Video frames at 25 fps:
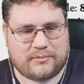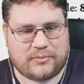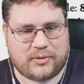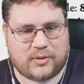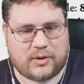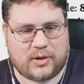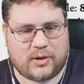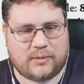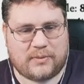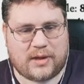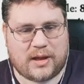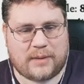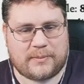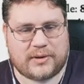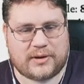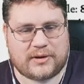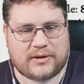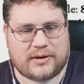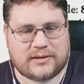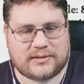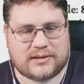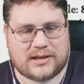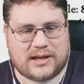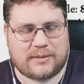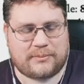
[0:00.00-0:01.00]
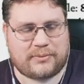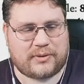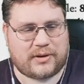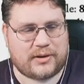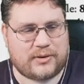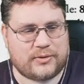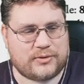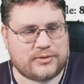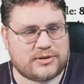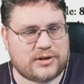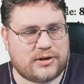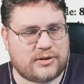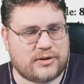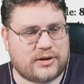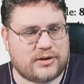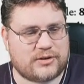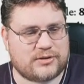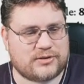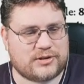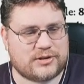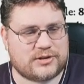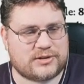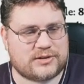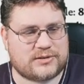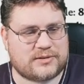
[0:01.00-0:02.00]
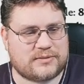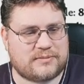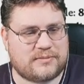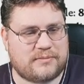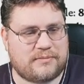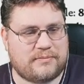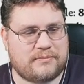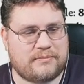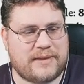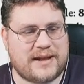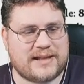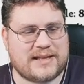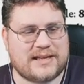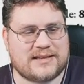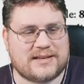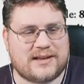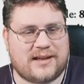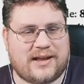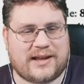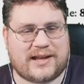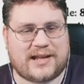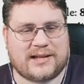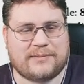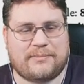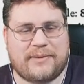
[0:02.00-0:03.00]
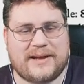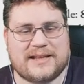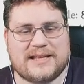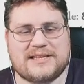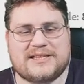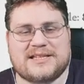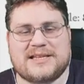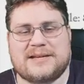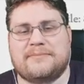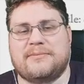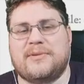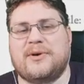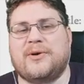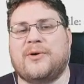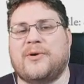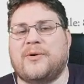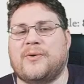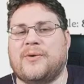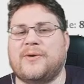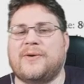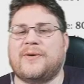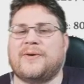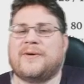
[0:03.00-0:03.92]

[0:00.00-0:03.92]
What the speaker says: Bullhorn might be a good idea, but I also can just I could menacing moo.